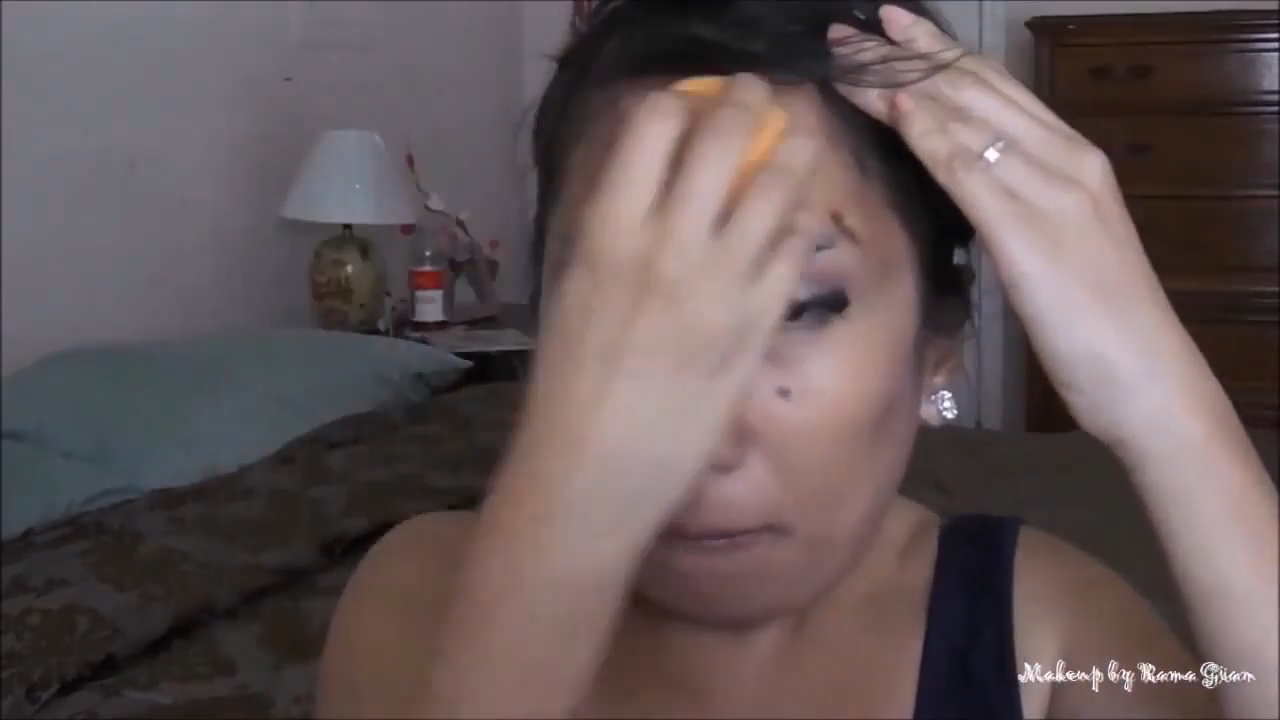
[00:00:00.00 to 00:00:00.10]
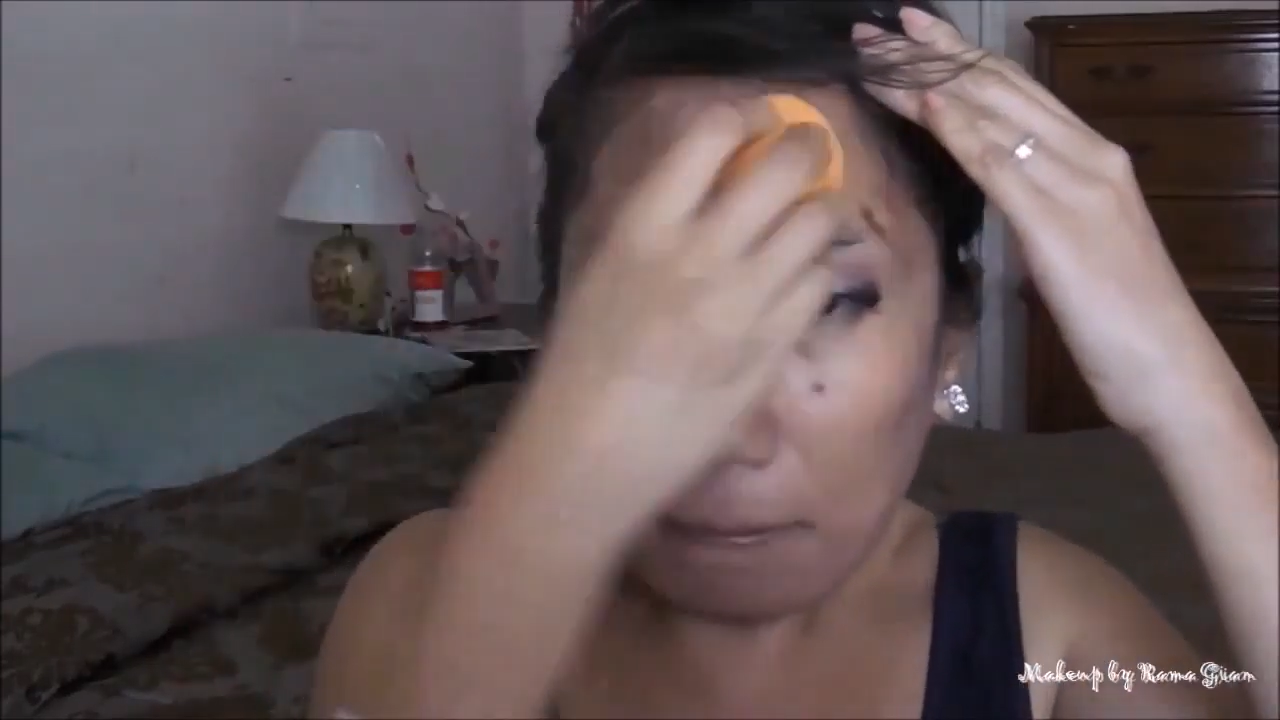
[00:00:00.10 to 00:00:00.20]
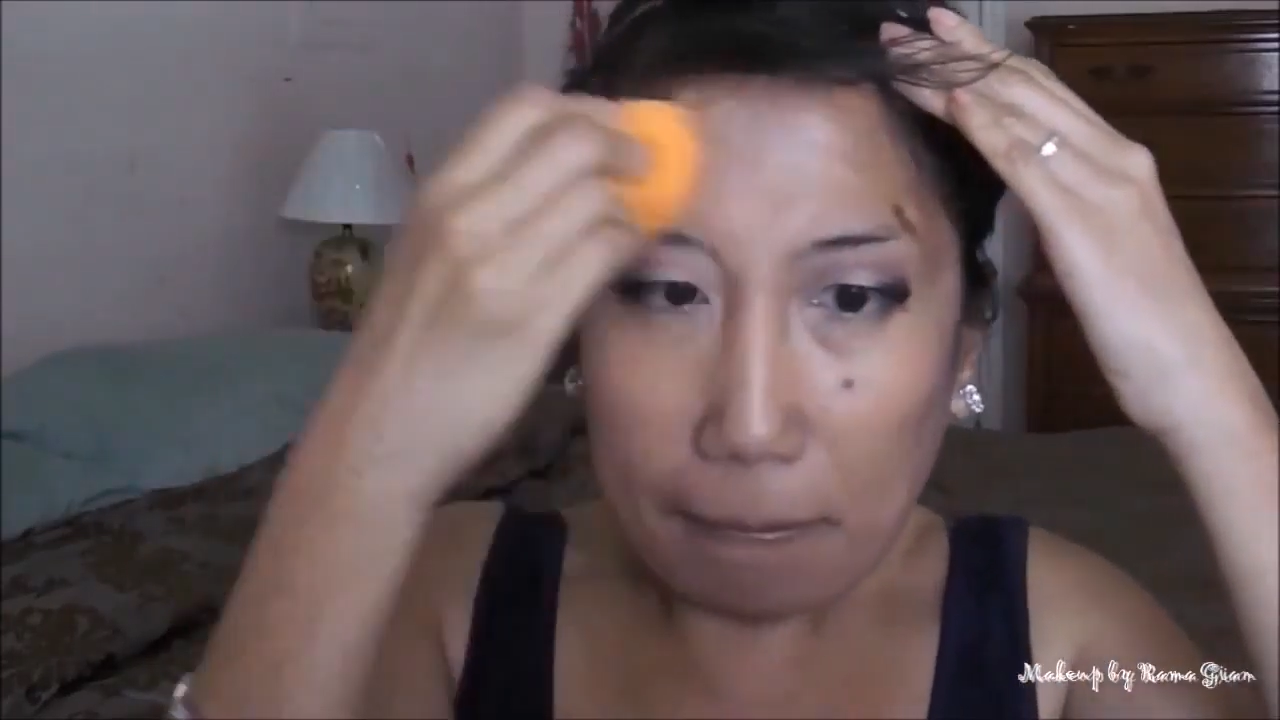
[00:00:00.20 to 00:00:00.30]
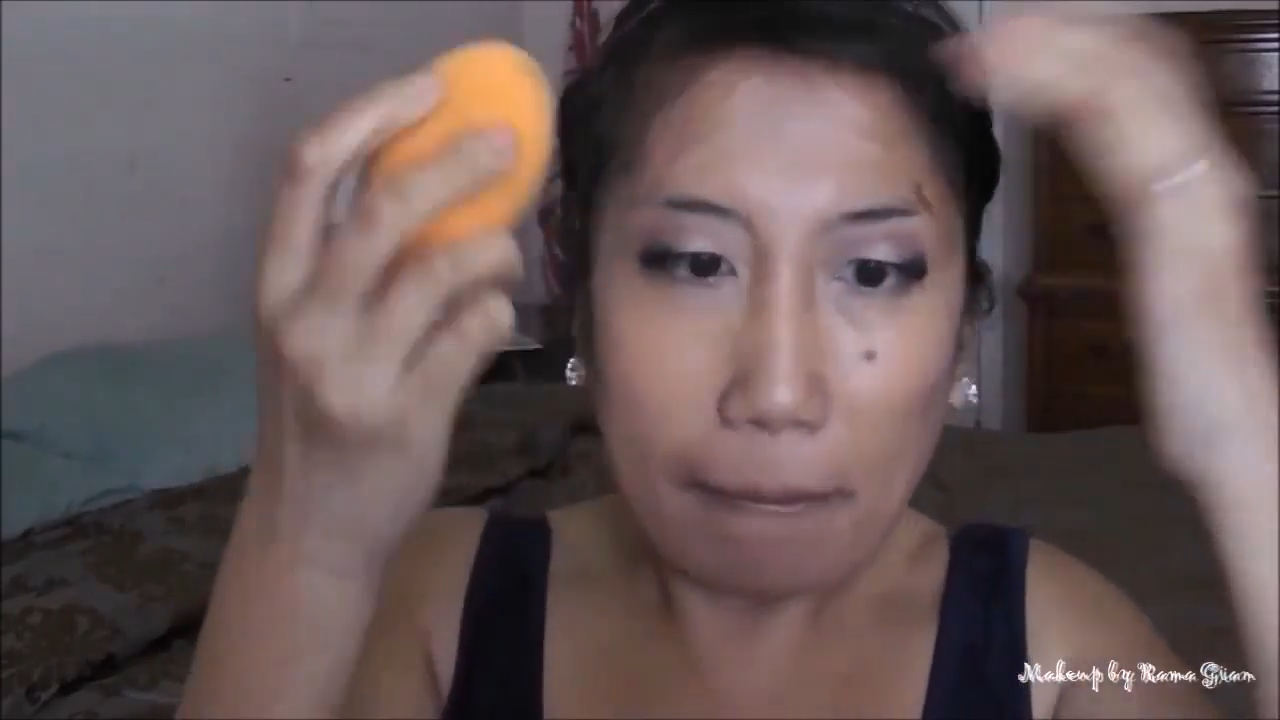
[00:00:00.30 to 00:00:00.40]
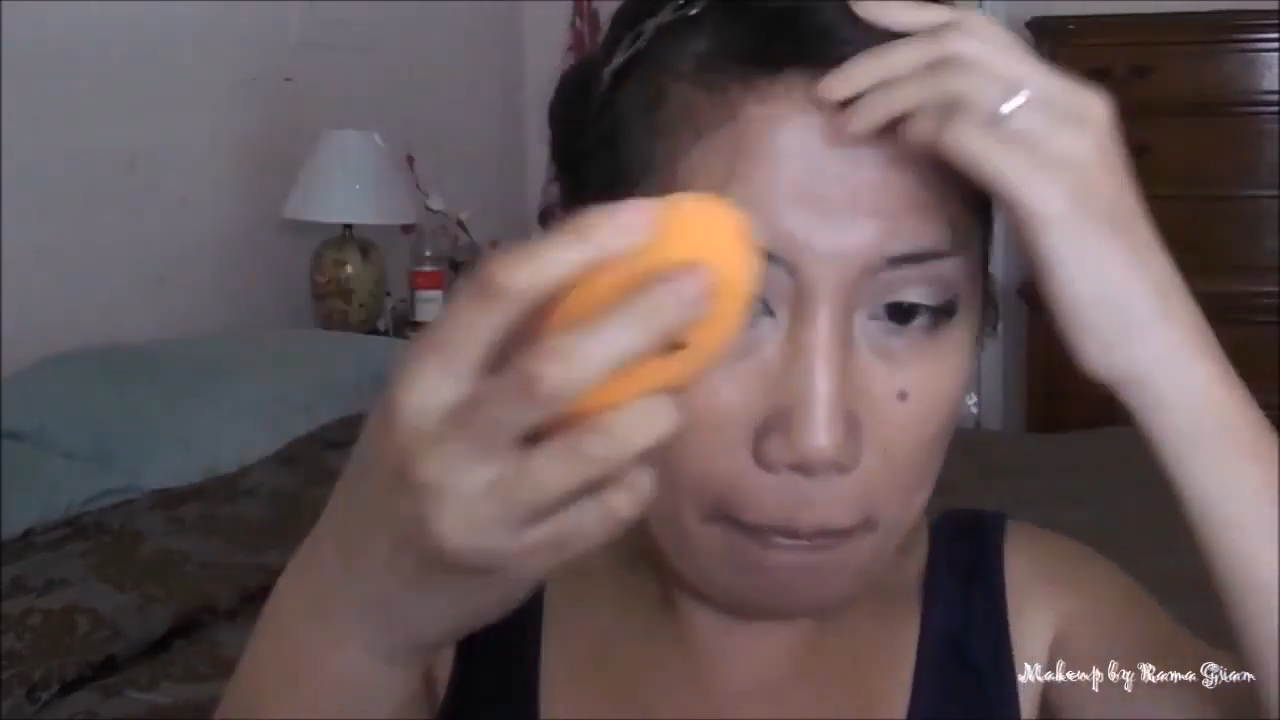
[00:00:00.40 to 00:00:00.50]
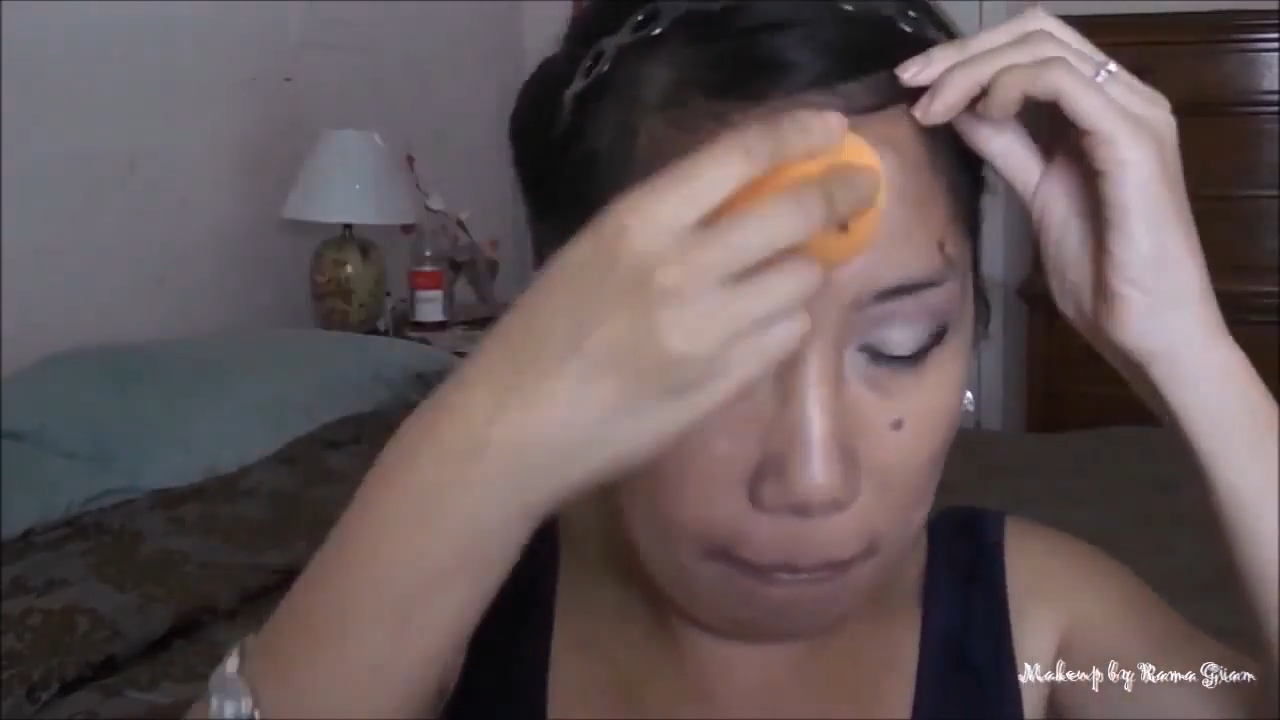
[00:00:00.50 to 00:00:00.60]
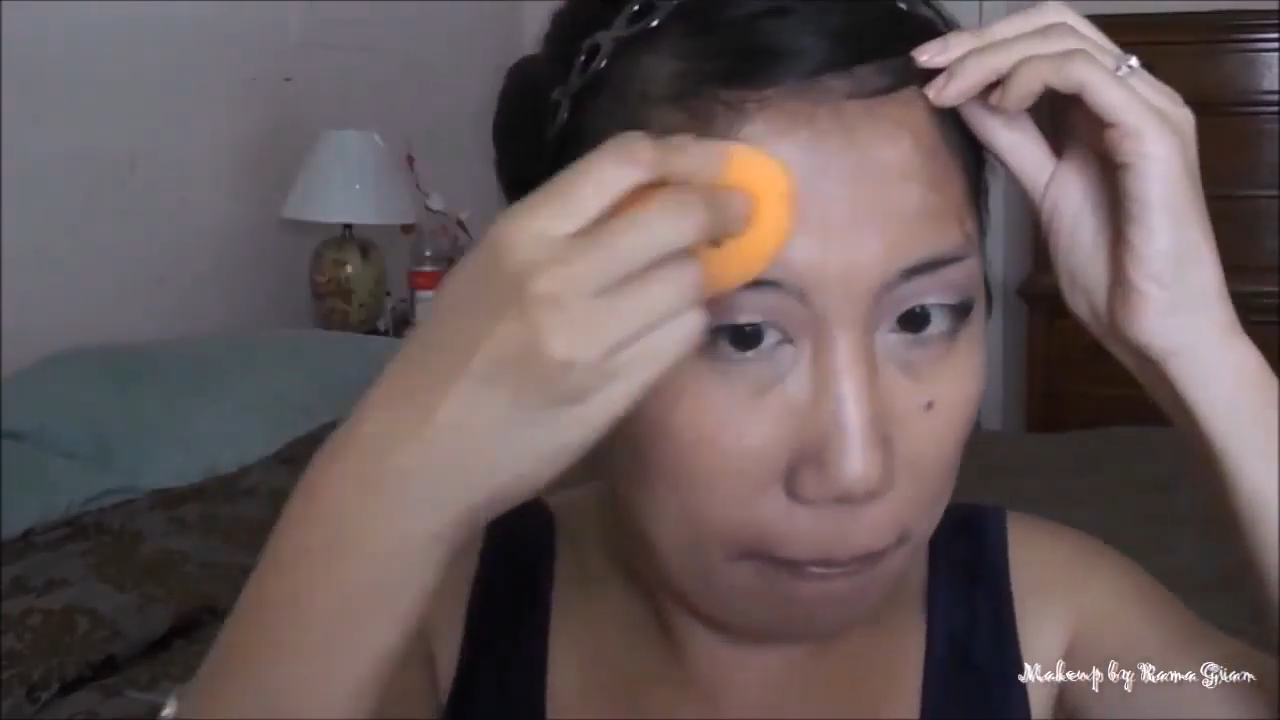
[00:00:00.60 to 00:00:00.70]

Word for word: Sponge.